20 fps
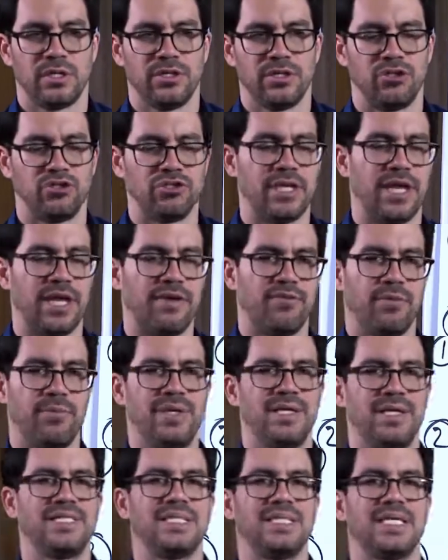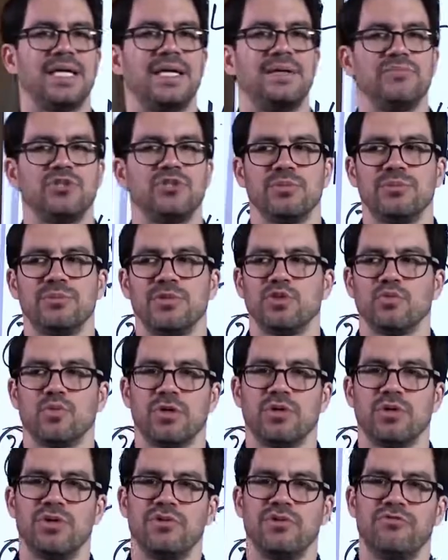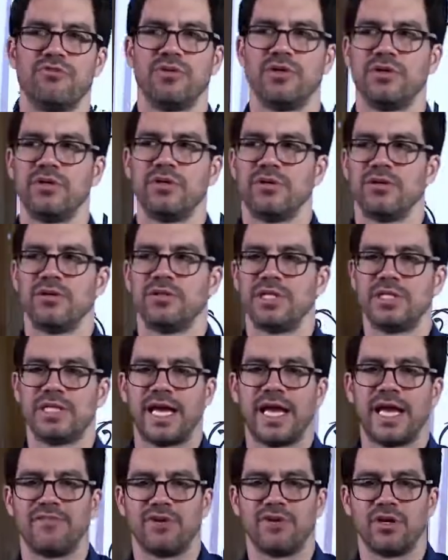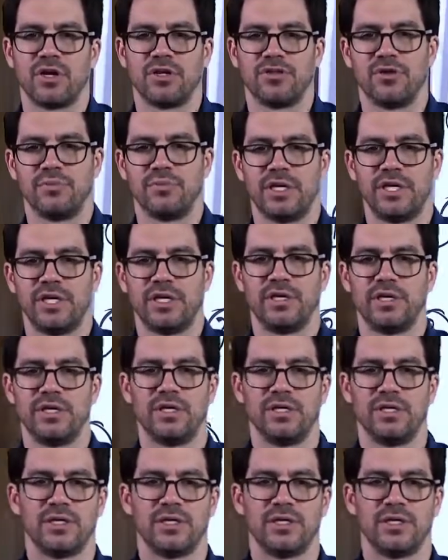There's never been a time somebody's want a refund that they haven't gotten their money.